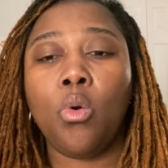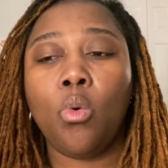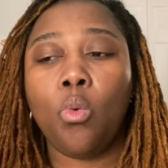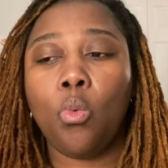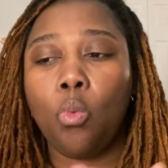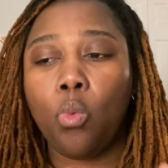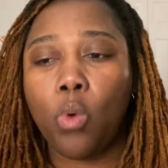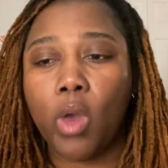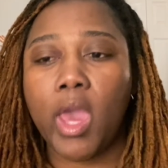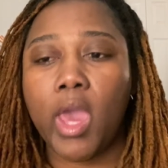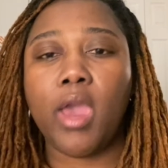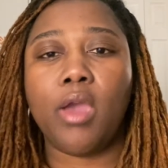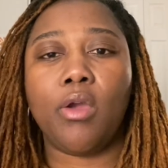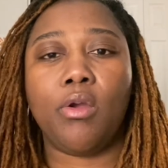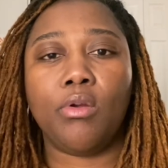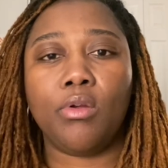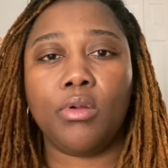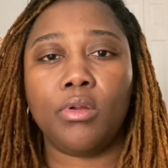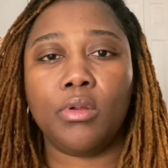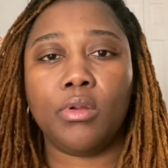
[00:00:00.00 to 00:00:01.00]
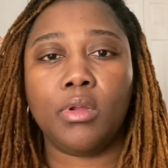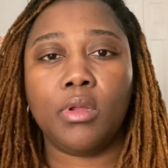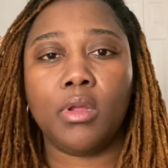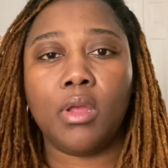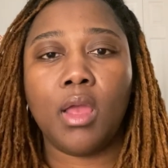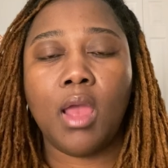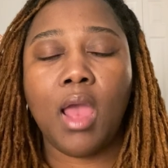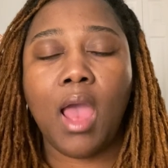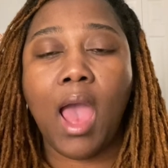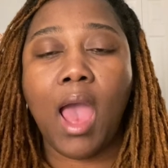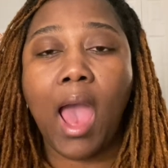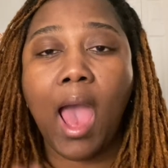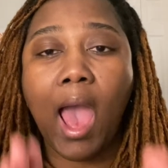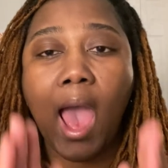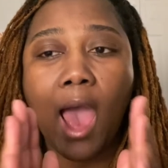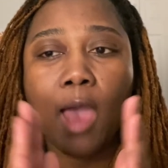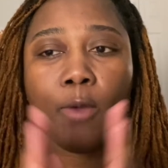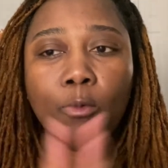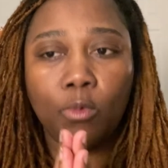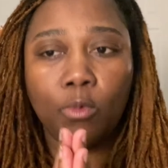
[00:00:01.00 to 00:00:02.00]
where
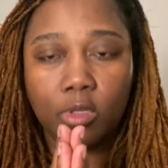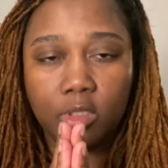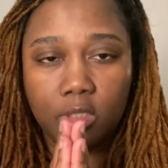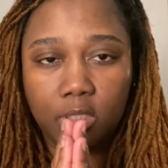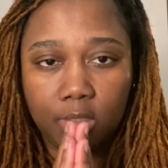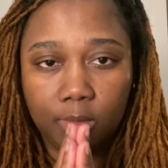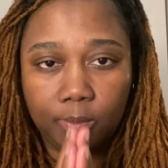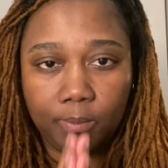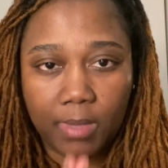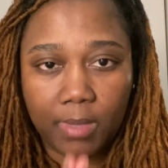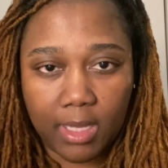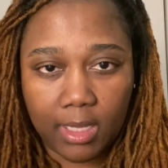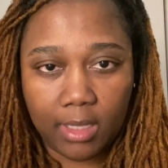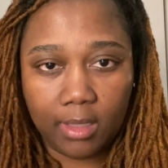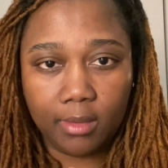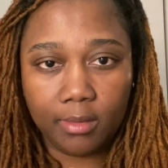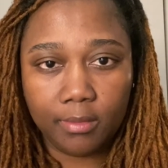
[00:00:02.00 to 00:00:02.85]
I want to be.